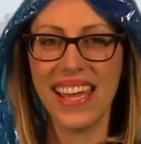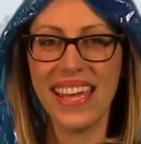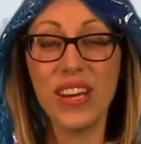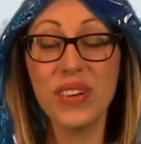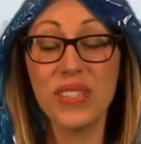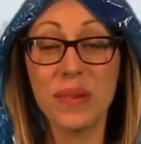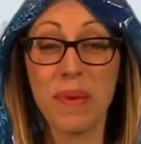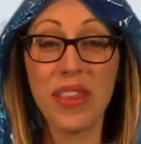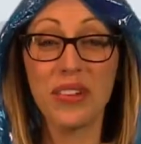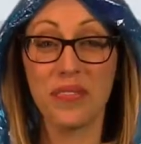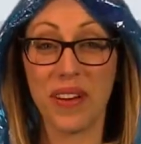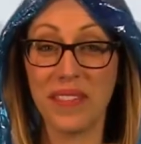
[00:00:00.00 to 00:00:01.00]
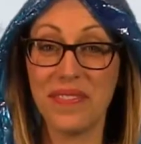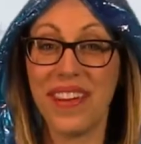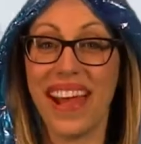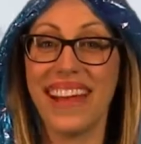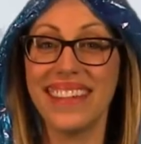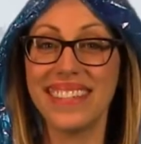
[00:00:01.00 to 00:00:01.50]
Here are some other fun
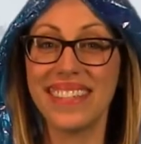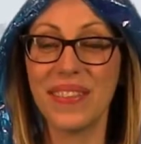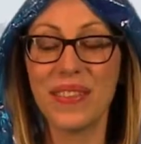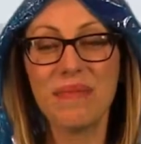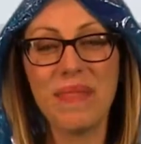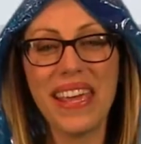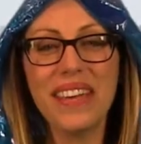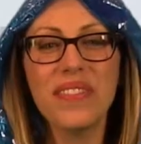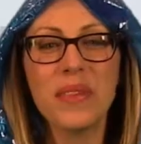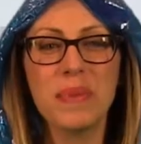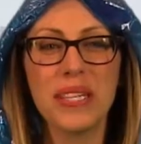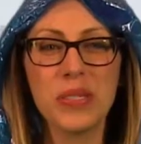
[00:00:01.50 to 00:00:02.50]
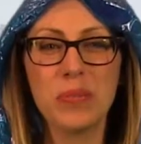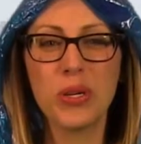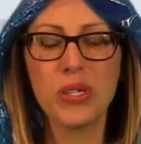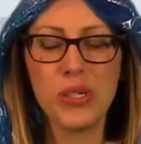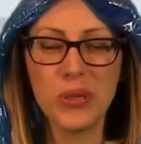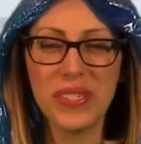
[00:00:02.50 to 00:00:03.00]
facts. The Made of the Mist
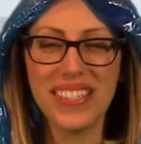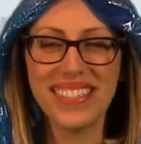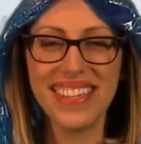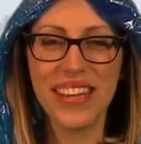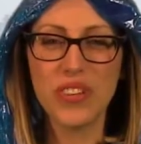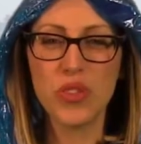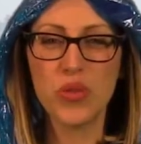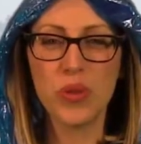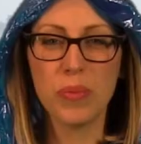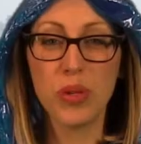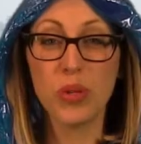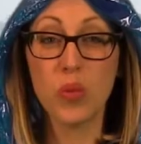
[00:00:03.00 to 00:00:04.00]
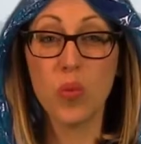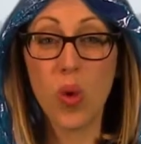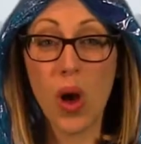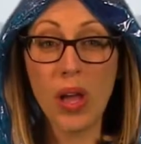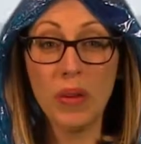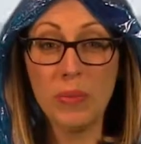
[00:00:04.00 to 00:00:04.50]
produces and distributes
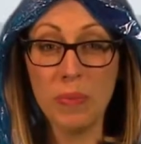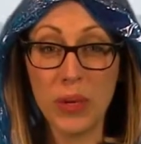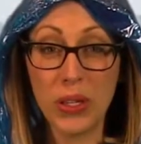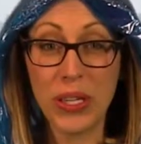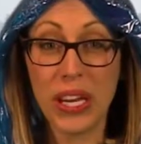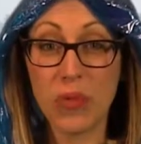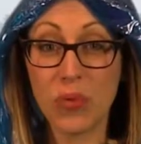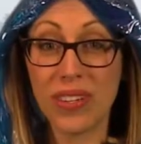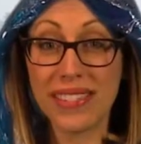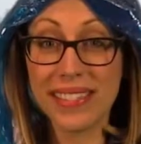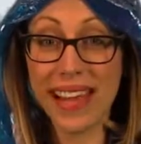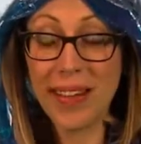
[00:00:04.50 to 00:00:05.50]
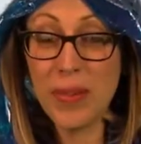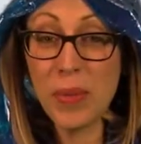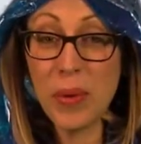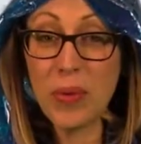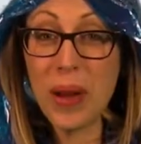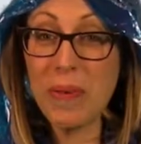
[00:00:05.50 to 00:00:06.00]
1 million
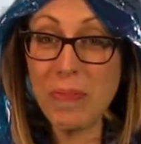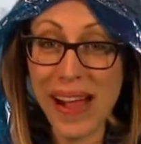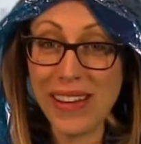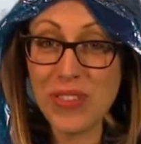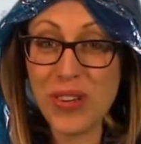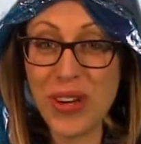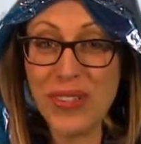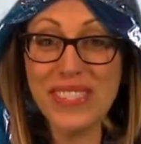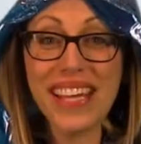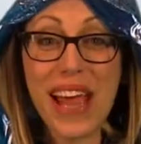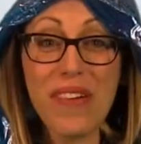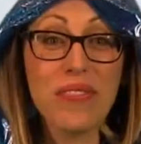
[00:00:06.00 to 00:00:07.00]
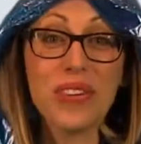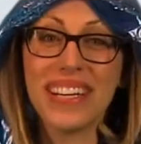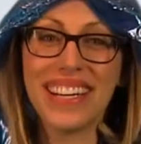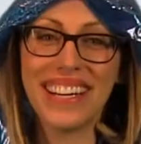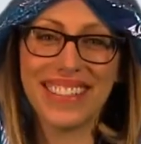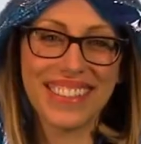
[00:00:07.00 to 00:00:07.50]
recyclable rain ponchos every
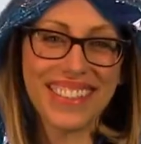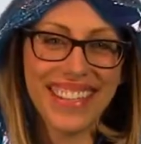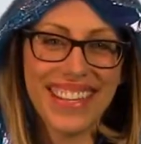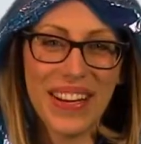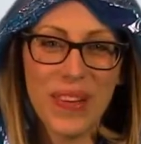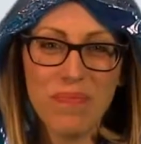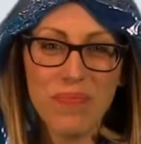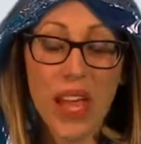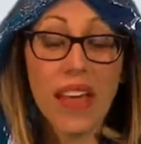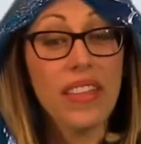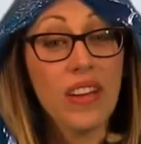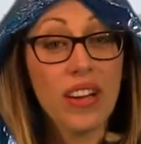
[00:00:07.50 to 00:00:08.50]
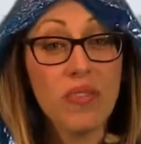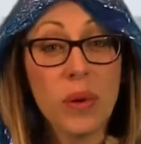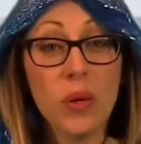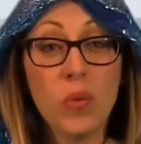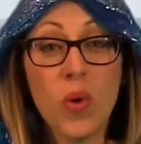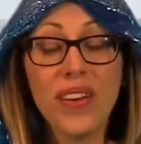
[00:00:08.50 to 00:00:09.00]
year. There have
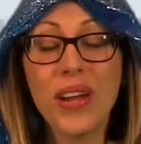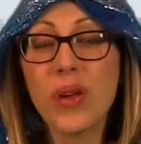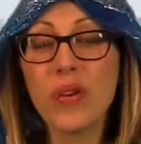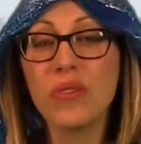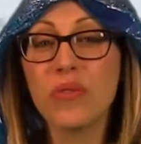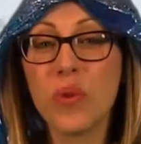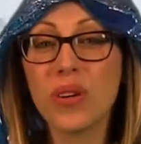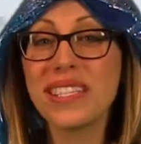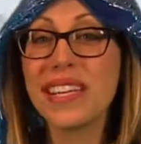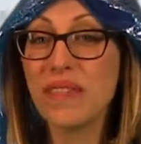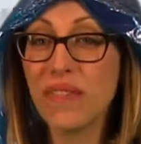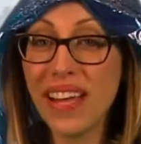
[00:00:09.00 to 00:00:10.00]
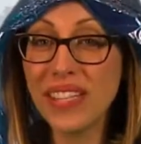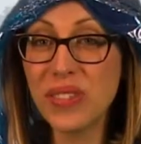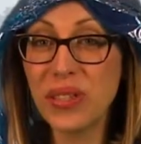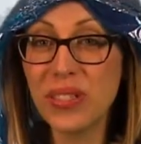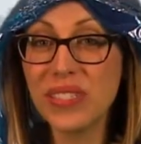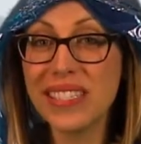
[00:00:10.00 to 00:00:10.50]
been 114
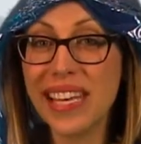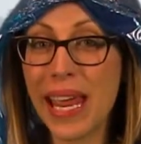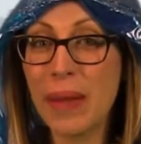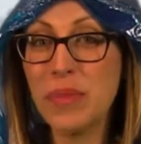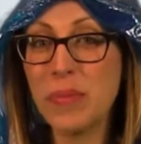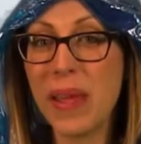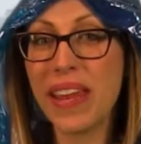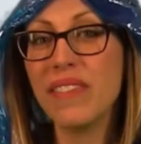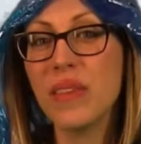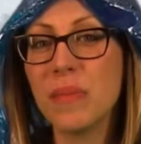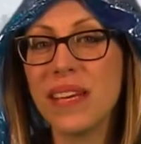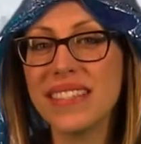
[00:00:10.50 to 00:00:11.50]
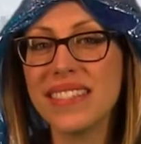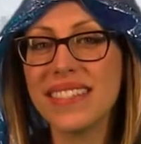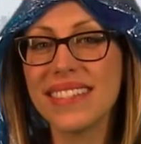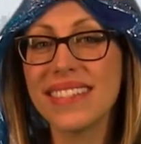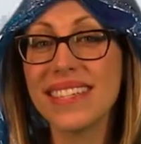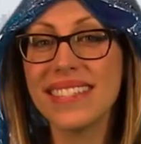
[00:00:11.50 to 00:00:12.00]
vessels named Made of the Mist
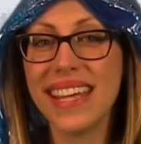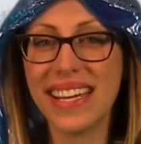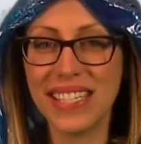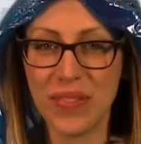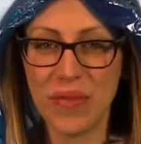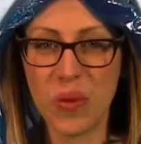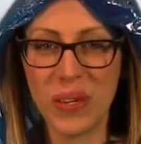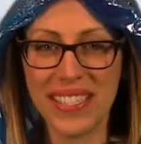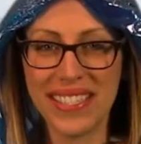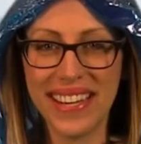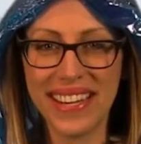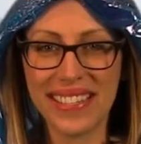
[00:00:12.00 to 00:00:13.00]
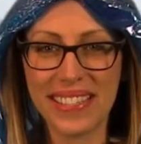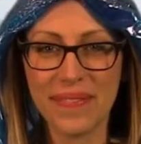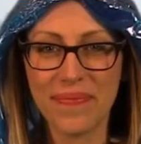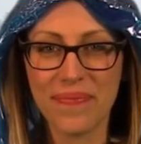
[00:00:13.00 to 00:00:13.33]
since 1846.